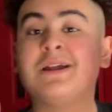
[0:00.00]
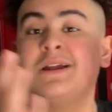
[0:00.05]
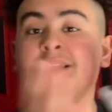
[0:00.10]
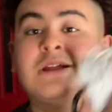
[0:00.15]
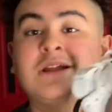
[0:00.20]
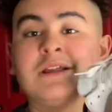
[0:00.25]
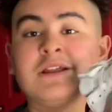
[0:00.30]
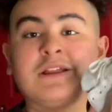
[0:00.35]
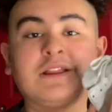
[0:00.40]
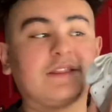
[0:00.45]

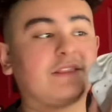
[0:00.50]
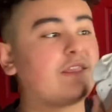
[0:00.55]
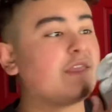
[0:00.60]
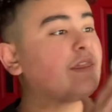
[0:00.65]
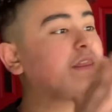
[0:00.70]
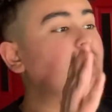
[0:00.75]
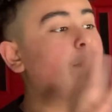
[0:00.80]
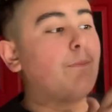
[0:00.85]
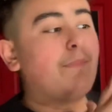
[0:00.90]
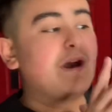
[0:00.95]
this
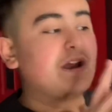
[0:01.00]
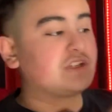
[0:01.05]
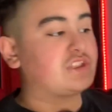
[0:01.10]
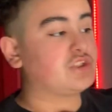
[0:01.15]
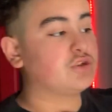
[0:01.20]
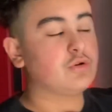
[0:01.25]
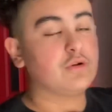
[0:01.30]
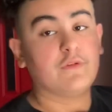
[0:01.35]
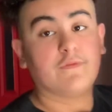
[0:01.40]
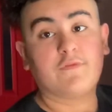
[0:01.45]
is the best
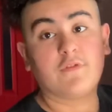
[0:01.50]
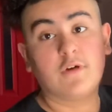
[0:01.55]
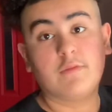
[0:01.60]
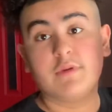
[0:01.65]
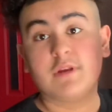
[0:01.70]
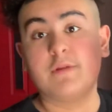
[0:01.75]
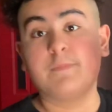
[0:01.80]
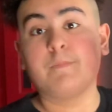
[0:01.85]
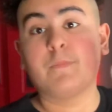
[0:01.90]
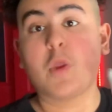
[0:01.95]
shoe, you feel
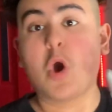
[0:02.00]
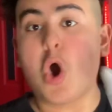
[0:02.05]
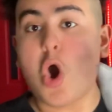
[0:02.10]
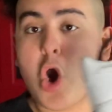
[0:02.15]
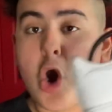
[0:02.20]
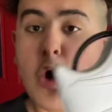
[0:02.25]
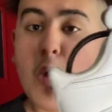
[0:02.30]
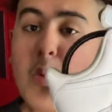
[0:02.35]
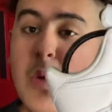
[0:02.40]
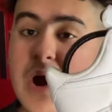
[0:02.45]
me?
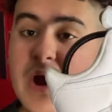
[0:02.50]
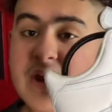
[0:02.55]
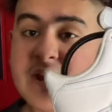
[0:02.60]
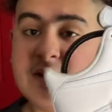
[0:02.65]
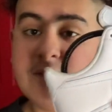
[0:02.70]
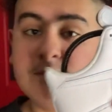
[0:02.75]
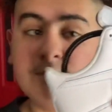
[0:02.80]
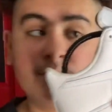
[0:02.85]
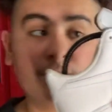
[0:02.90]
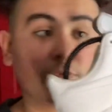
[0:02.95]
All
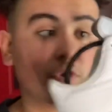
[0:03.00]
white.